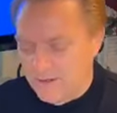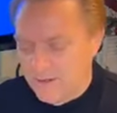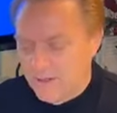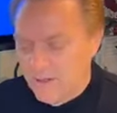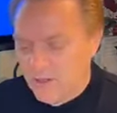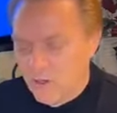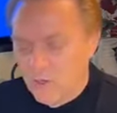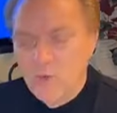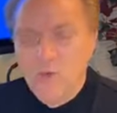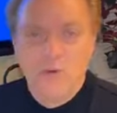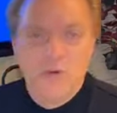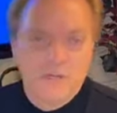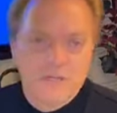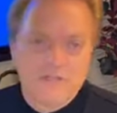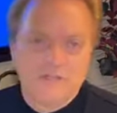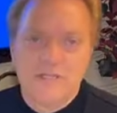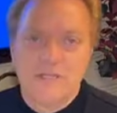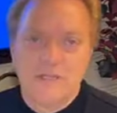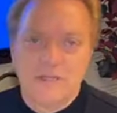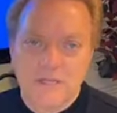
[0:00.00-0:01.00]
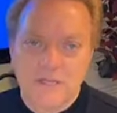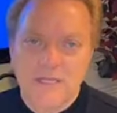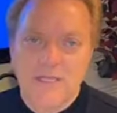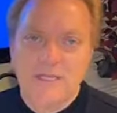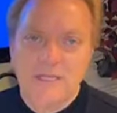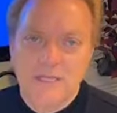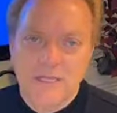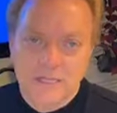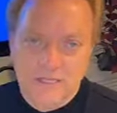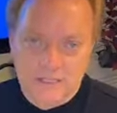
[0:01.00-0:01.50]
Who does he think
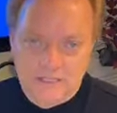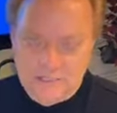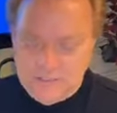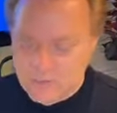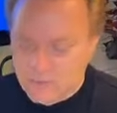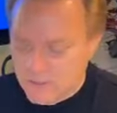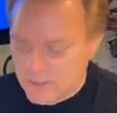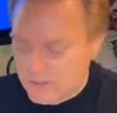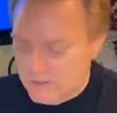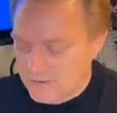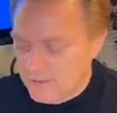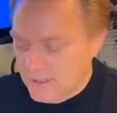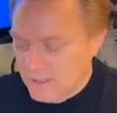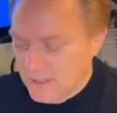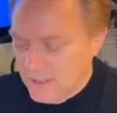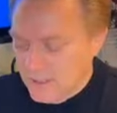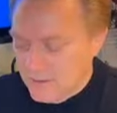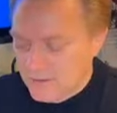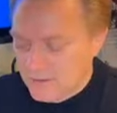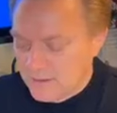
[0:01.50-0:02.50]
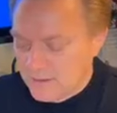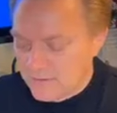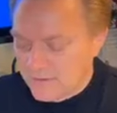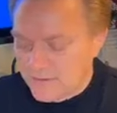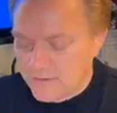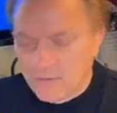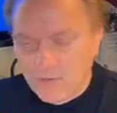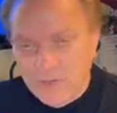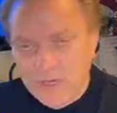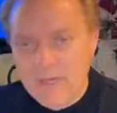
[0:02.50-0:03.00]
he is? Well,
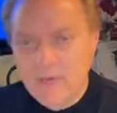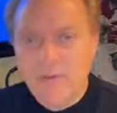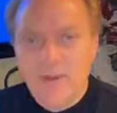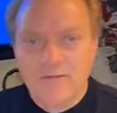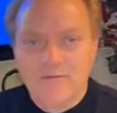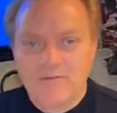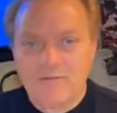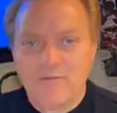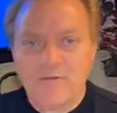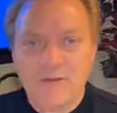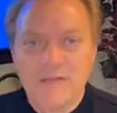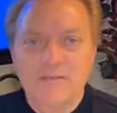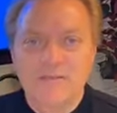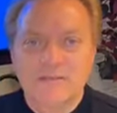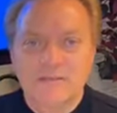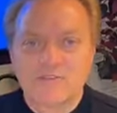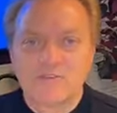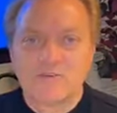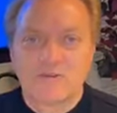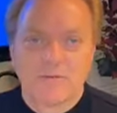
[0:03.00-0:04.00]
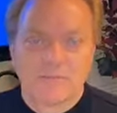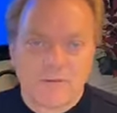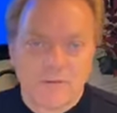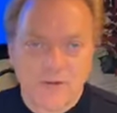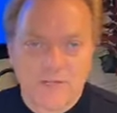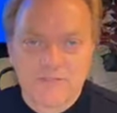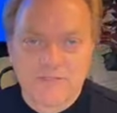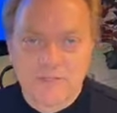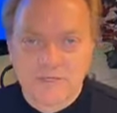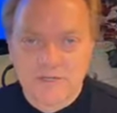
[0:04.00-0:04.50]
we have three district
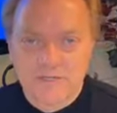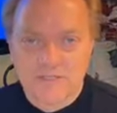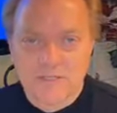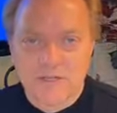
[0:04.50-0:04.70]
presidents.